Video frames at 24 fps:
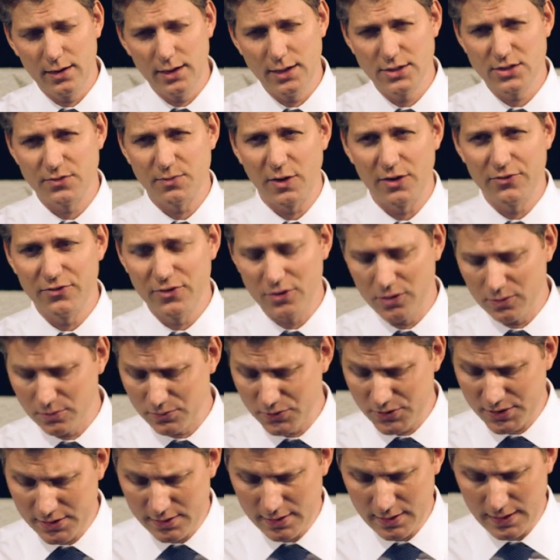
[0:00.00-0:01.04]
each of my
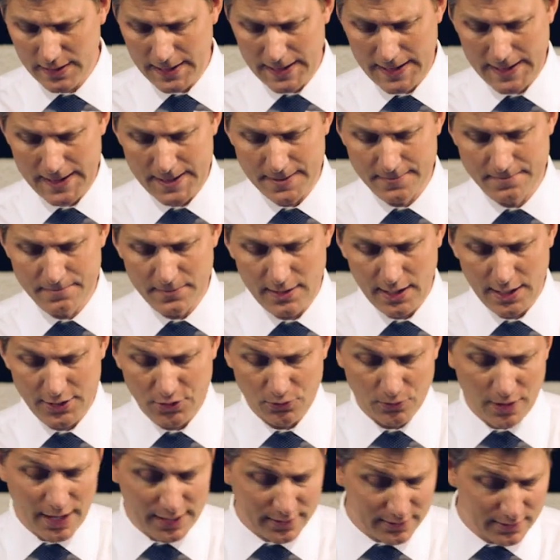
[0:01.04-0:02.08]
films, uh, I
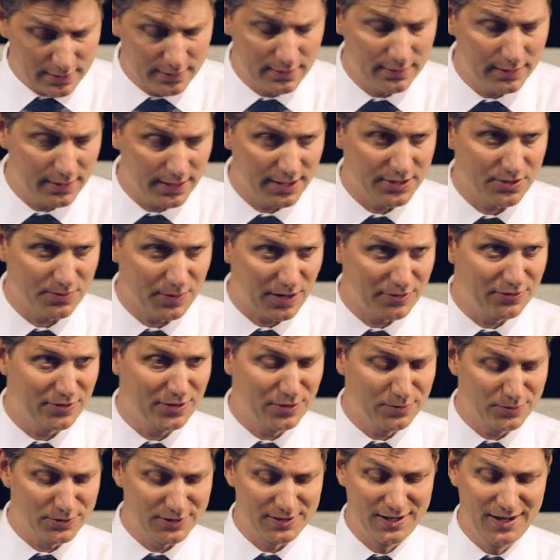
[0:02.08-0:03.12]
direct each of my
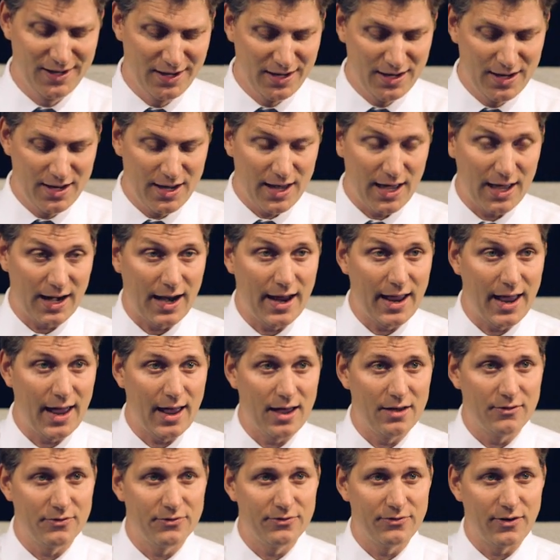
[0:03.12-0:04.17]
films, and I
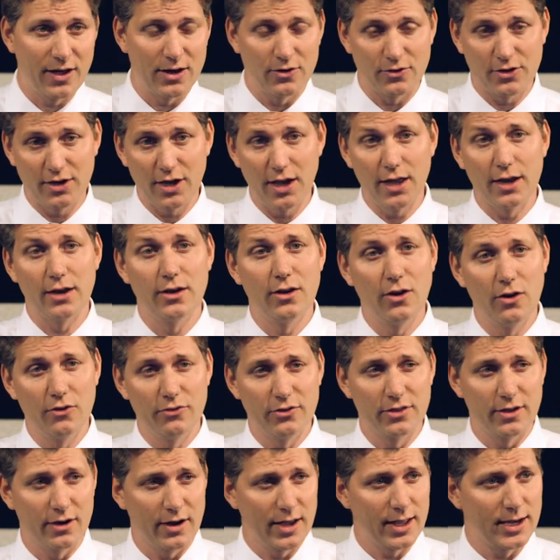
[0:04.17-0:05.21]
have Final Cut
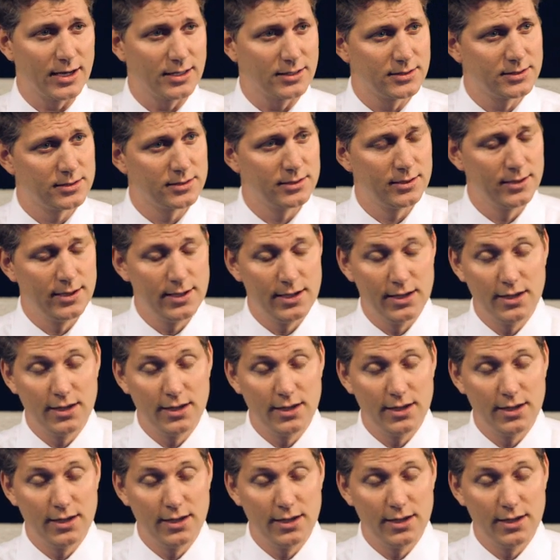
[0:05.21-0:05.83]
over their edits.